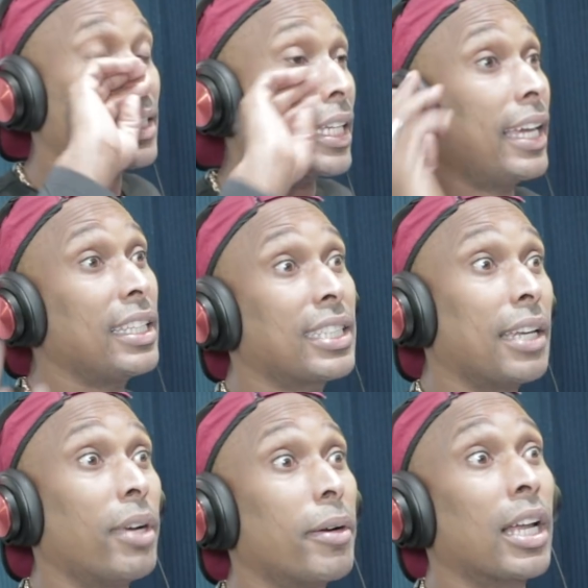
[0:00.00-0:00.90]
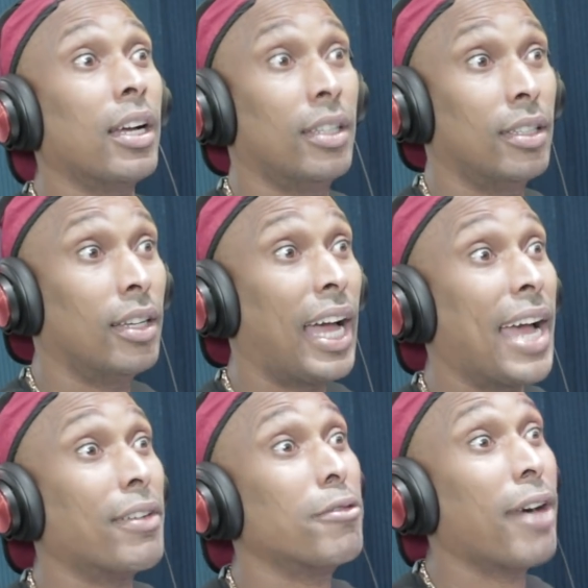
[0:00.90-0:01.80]
He said, brother, I
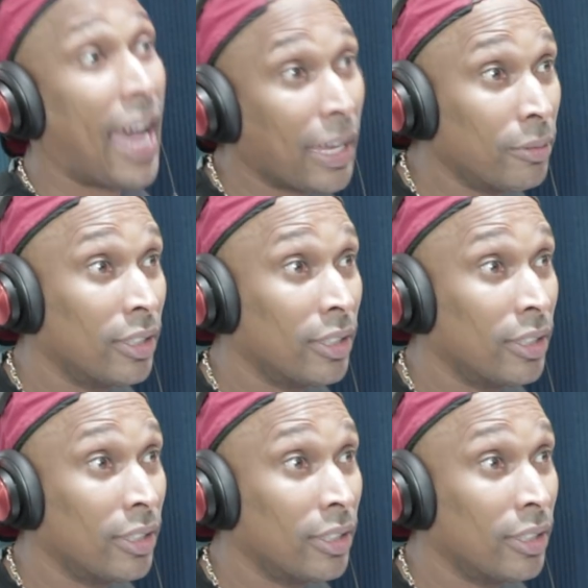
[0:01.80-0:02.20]
have a vibe.